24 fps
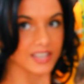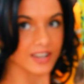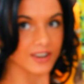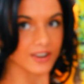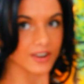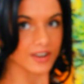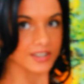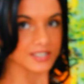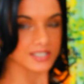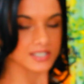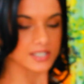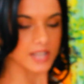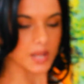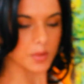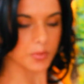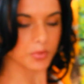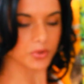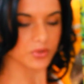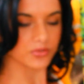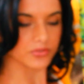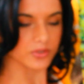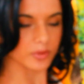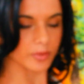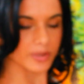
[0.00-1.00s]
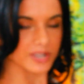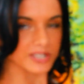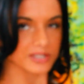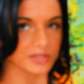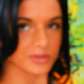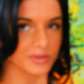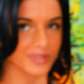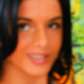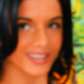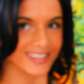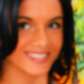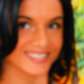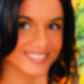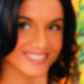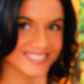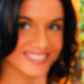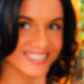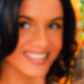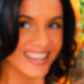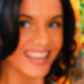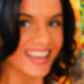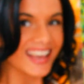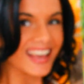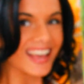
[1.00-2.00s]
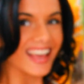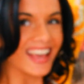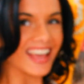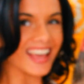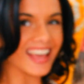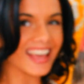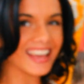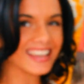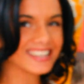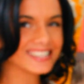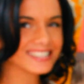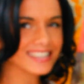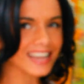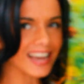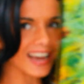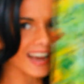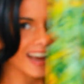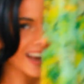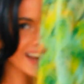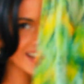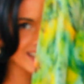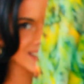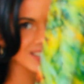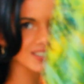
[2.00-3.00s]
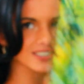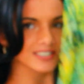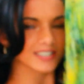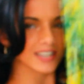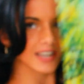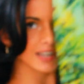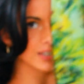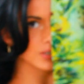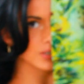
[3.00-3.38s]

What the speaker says: They are a staple for my suitcase. And I just